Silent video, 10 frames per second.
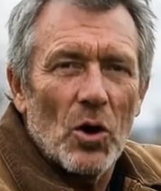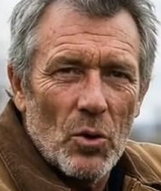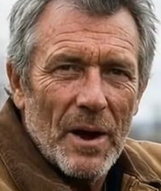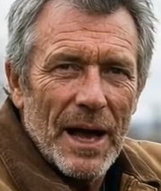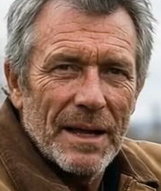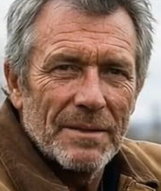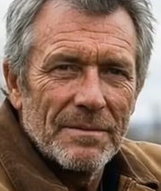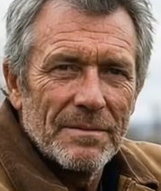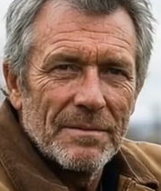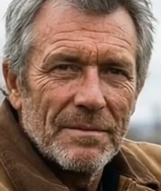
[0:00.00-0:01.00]
coal mine.
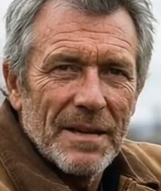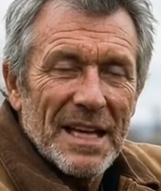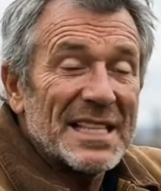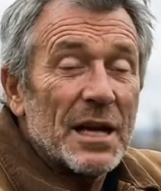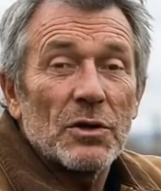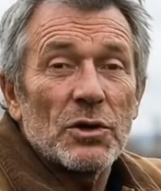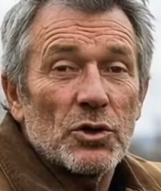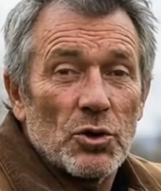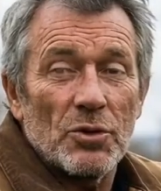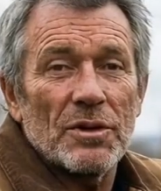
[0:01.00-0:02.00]
They tell you the
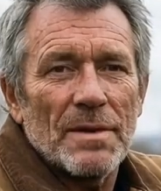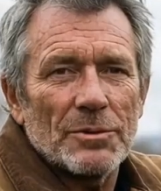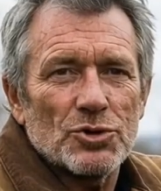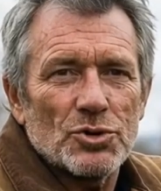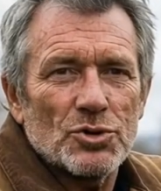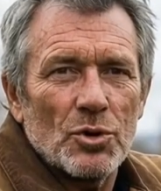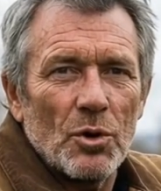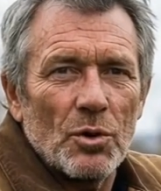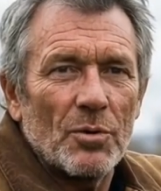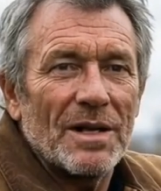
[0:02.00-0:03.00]
truth about your
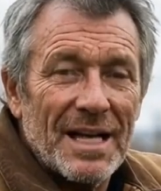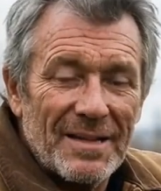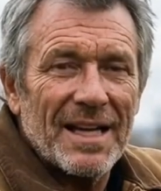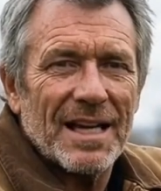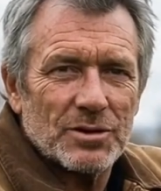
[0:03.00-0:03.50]
soil when nothing